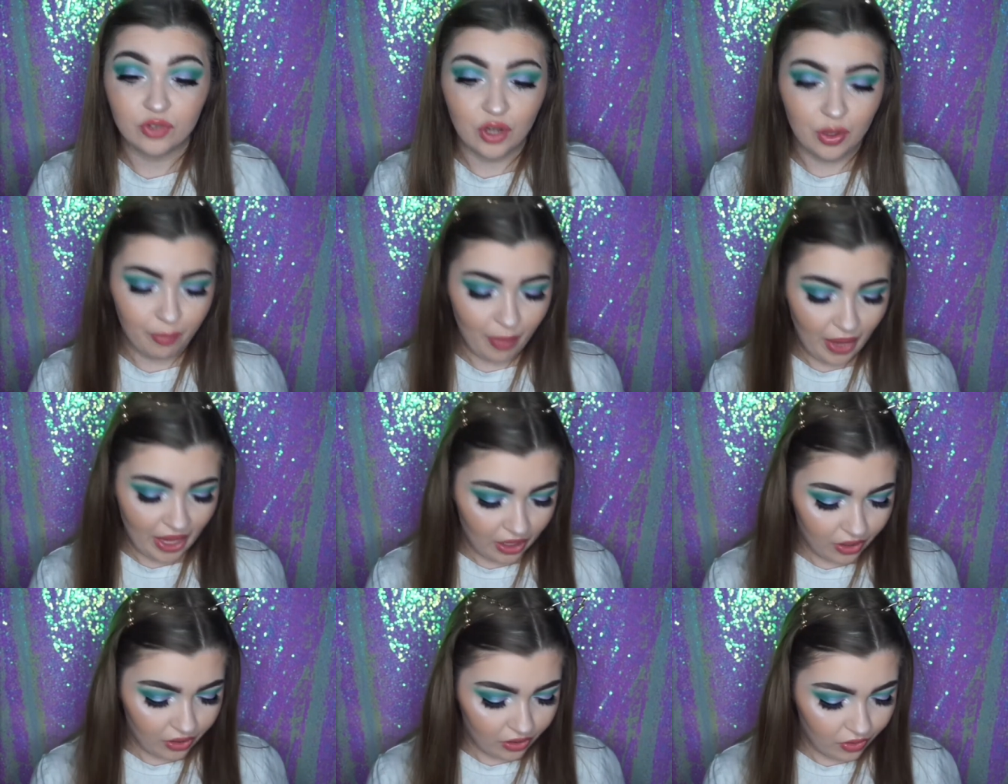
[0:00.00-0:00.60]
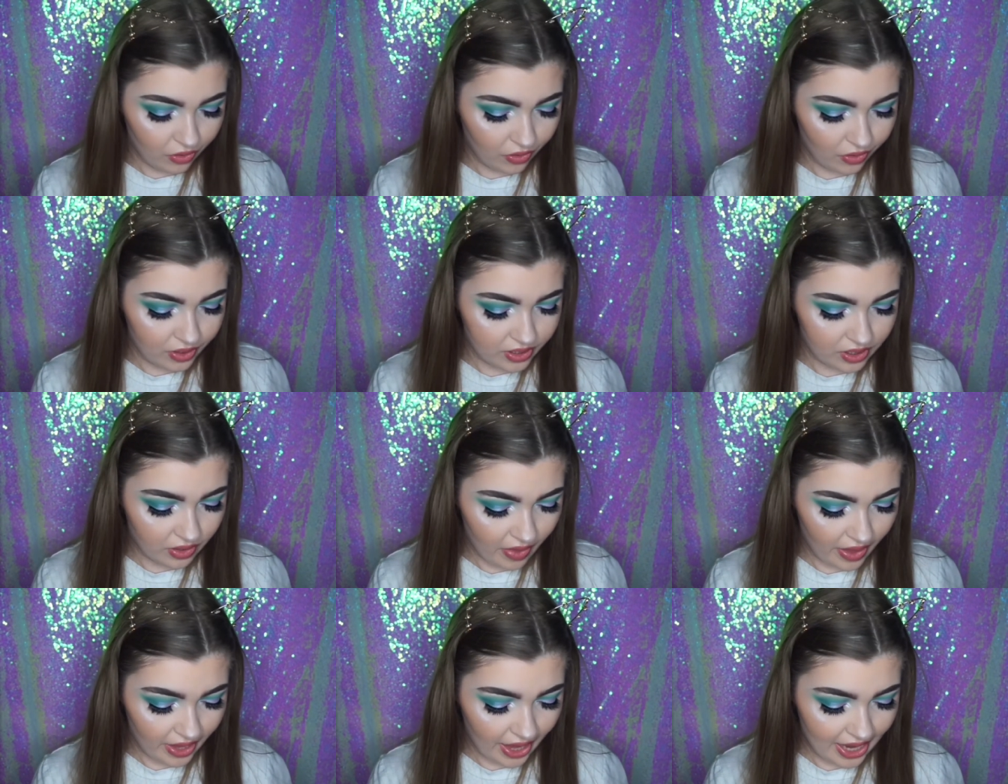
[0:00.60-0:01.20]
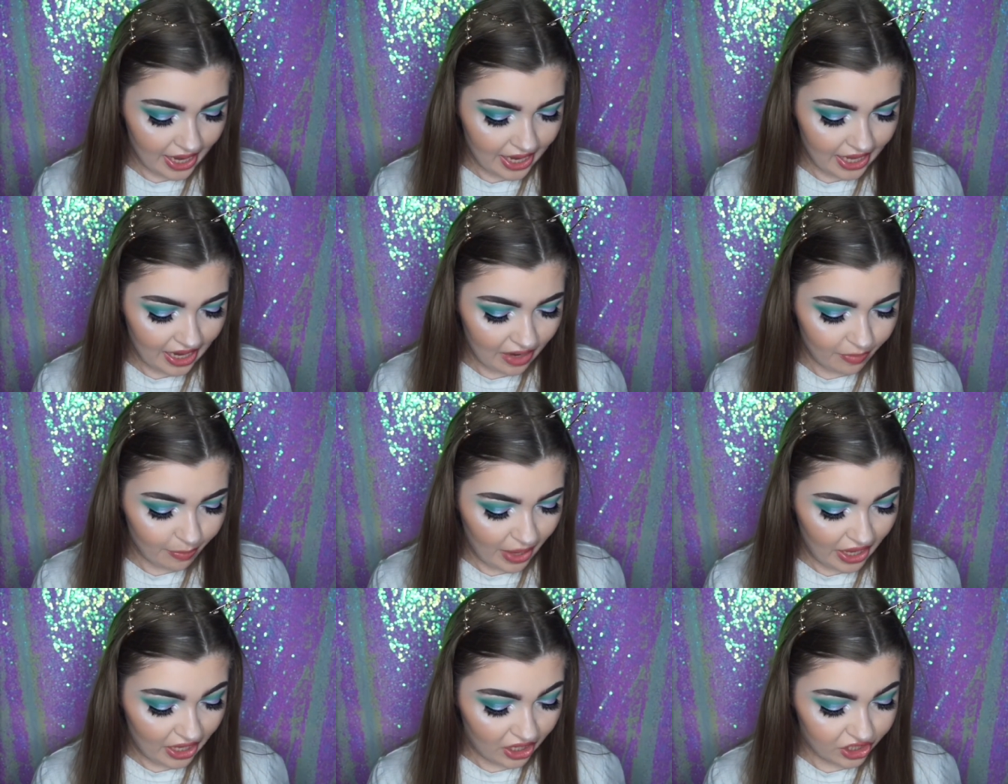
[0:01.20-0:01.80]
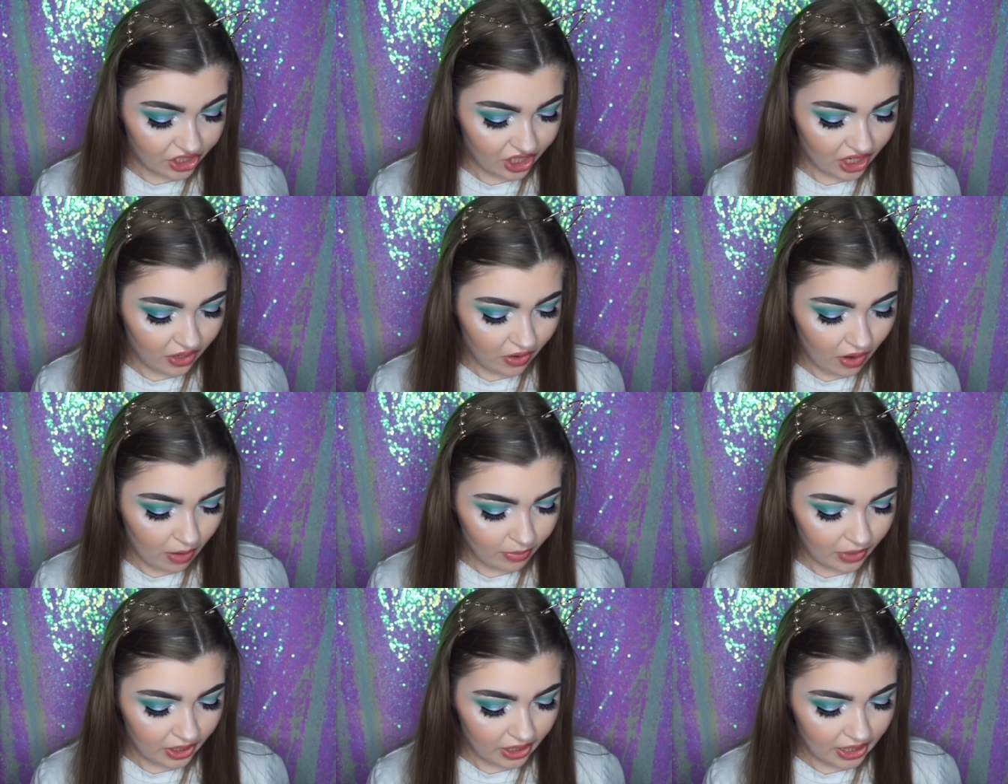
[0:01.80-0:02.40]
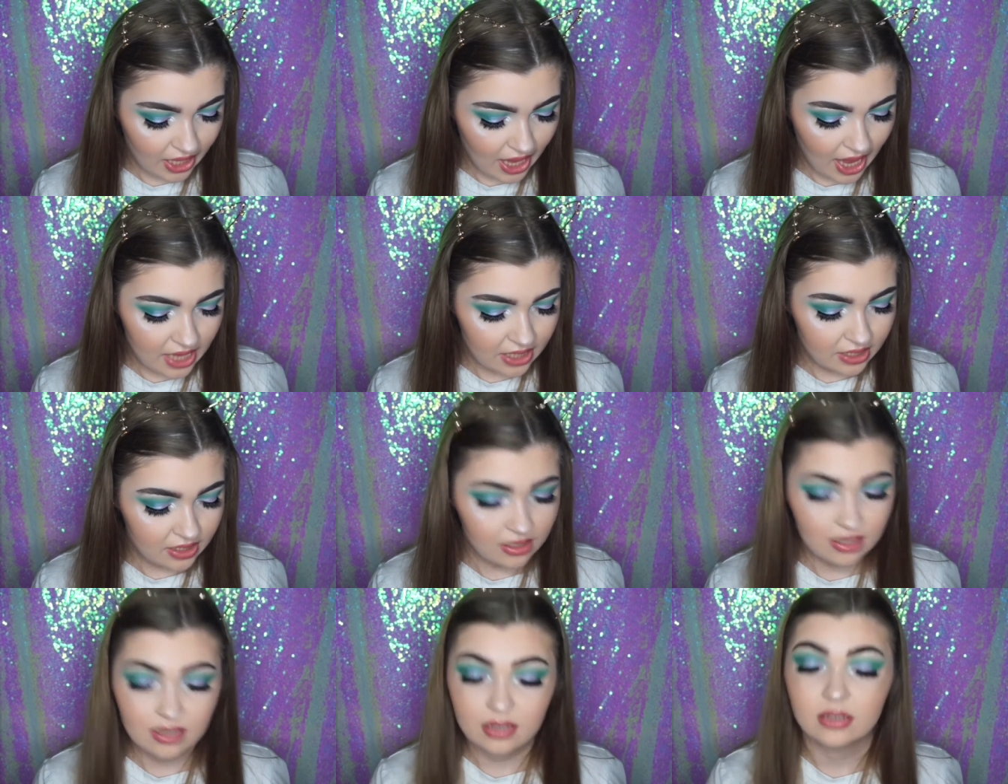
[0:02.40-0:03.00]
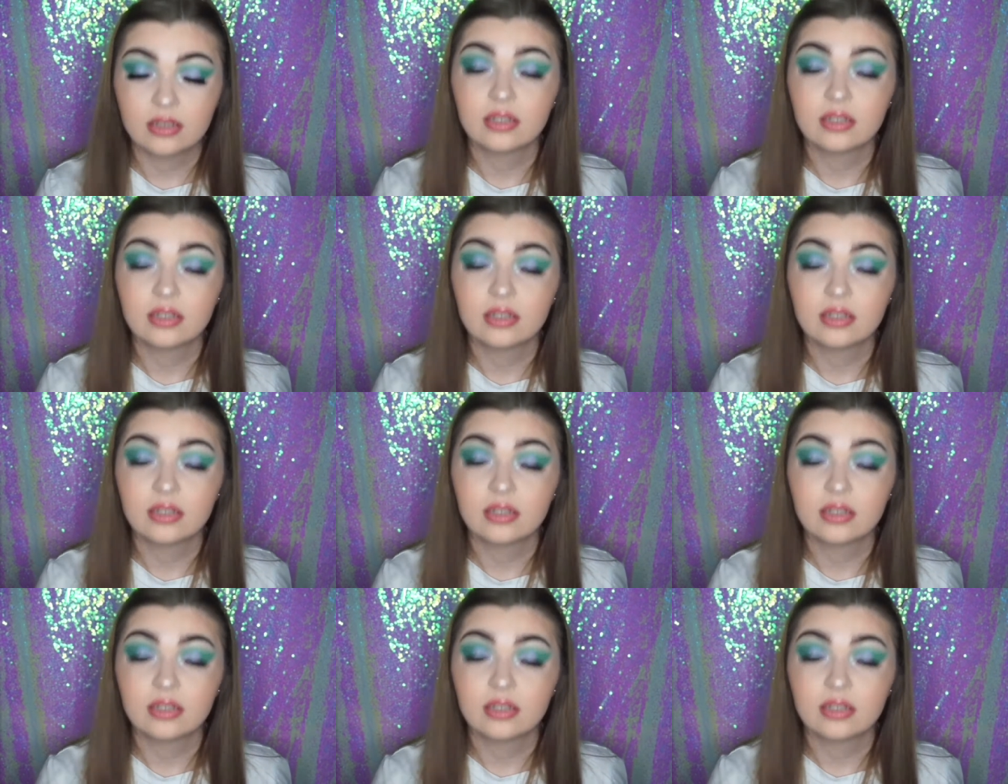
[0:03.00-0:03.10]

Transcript: doing pink looks, so like any kind of pink shadow, I'm like, yes,